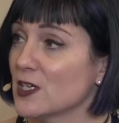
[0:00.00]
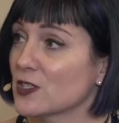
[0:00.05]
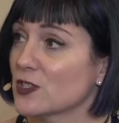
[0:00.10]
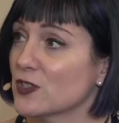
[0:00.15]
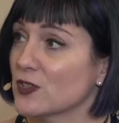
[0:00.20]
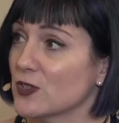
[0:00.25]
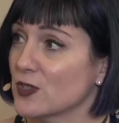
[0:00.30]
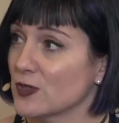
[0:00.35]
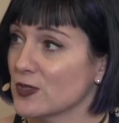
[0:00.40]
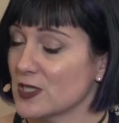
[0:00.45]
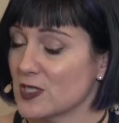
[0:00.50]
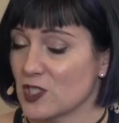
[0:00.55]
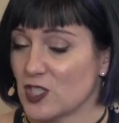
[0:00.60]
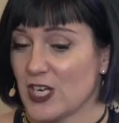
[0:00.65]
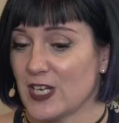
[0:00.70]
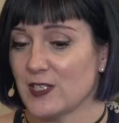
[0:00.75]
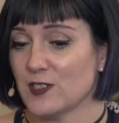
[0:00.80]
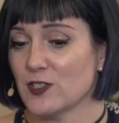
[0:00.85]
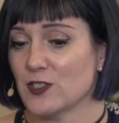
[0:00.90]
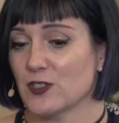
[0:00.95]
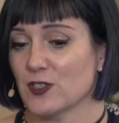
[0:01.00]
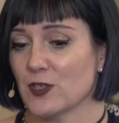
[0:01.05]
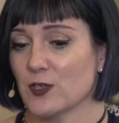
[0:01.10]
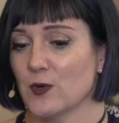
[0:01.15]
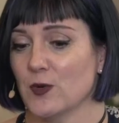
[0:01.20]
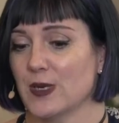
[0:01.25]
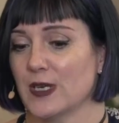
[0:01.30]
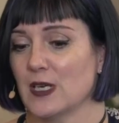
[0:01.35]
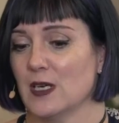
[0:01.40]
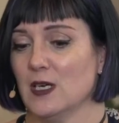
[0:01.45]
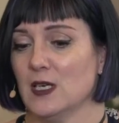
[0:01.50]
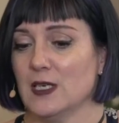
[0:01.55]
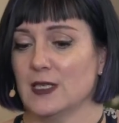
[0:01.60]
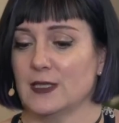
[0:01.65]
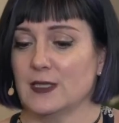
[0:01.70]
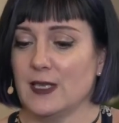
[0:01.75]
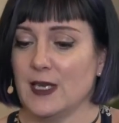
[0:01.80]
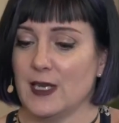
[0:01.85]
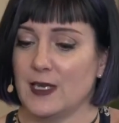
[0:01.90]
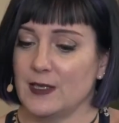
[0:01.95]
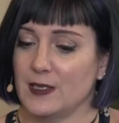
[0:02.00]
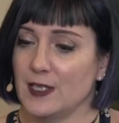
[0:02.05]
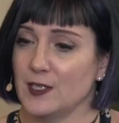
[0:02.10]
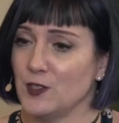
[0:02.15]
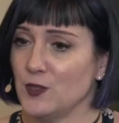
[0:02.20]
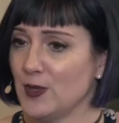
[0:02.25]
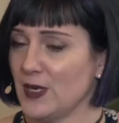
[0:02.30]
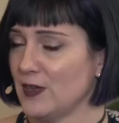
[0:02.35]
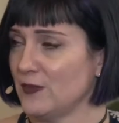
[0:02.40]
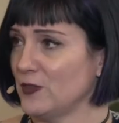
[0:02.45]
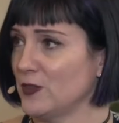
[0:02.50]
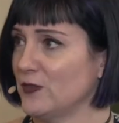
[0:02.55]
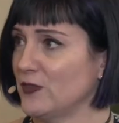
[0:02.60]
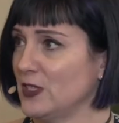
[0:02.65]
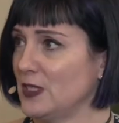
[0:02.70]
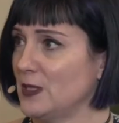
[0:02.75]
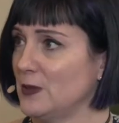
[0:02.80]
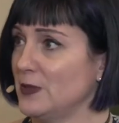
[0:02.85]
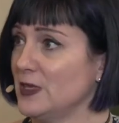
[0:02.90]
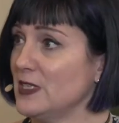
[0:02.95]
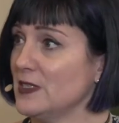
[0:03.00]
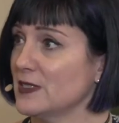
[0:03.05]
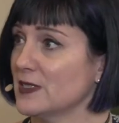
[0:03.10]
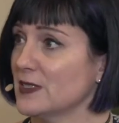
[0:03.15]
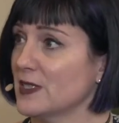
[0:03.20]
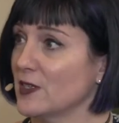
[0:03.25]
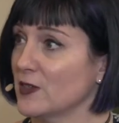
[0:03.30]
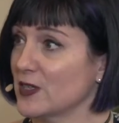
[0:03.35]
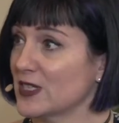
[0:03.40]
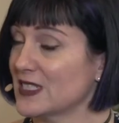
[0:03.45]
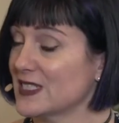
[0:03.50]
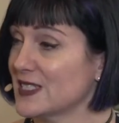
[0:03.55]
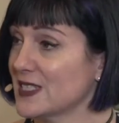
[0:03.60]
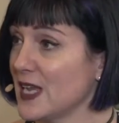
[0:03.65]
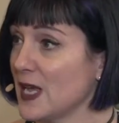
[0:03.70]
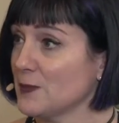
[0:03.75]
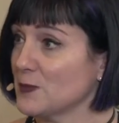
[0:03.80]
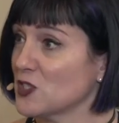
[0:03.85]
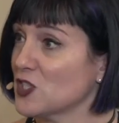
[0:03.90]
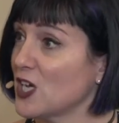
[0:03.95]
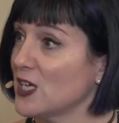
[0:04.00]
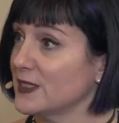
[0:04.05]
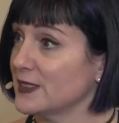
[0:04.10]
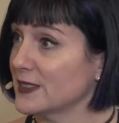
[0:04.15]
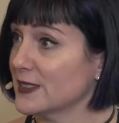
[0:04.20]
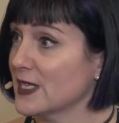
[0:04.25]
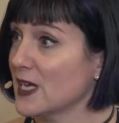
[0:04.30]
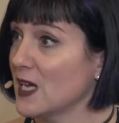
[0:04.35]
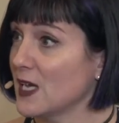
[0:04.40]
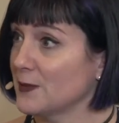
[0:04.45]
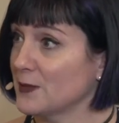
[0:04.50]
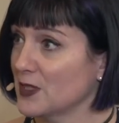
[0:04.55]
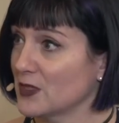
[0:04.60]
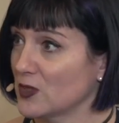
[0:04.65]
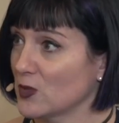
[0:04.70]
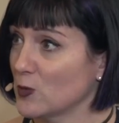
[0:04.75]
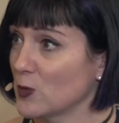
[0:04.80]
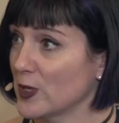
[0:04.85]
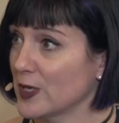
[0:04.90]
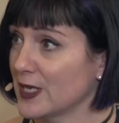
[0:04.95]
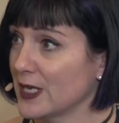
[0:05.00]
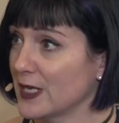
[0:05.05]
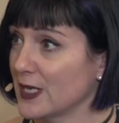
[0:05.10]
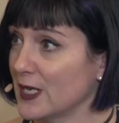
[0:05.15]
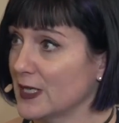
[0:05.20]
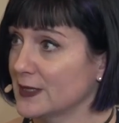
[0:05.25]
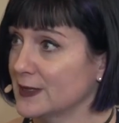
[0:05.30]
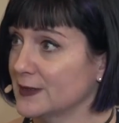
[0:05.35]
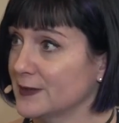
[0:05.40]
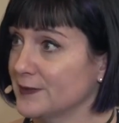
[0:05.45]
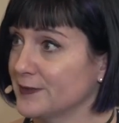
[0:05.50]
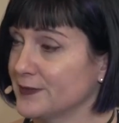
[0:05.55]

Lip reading: So those changes are going on, and then you have your VDBs that are a snapshot in time that they're working on.